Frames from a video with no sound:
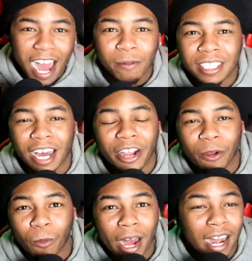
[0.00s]
I was out here
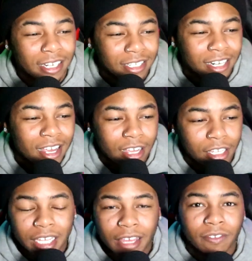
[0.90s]
wilding.
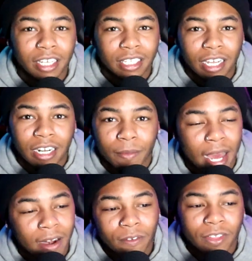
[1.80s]
You can't even look that up.
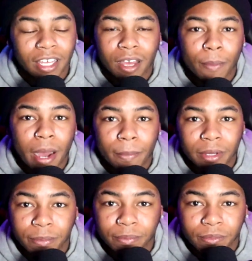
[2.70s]
I don't even think it'll pop
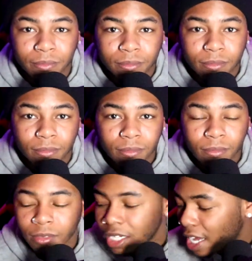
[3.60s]
up.
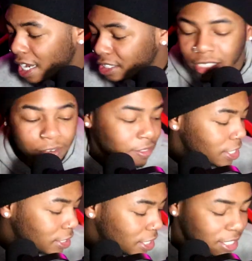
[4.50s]
I should never
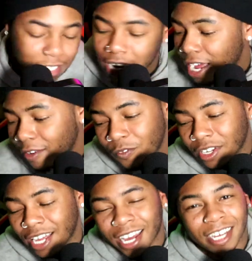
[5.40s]
said that because now I feel
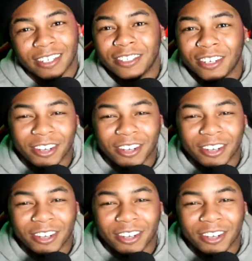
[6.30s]
like I don't know.